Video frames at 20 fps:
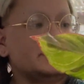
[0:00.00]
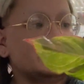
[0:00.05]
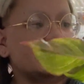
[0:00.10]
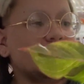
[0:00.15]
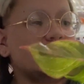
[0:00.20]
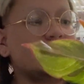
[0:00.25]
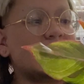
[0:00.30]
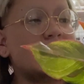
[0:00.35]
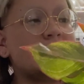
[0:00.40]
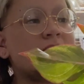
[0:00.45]

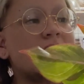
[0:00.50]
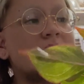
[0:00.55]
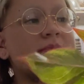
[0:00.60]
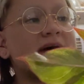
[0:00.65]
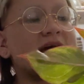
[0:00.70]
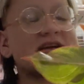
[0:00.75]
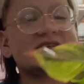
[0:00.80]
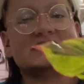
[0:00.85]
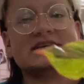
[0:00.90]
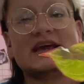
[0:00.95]
So my mom
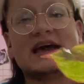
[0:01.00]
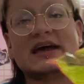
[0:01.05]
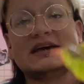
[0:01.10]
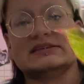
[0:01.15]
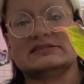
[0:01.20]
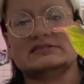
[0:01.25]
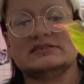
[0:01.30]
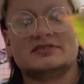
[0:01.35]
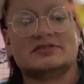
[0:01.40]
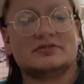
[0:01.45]
actually
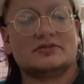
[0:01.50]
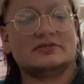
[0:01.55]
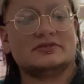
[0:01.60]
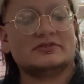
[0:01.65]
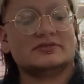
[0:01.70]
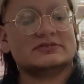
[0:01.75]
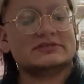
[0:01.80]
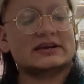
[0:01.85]
has the 3rd little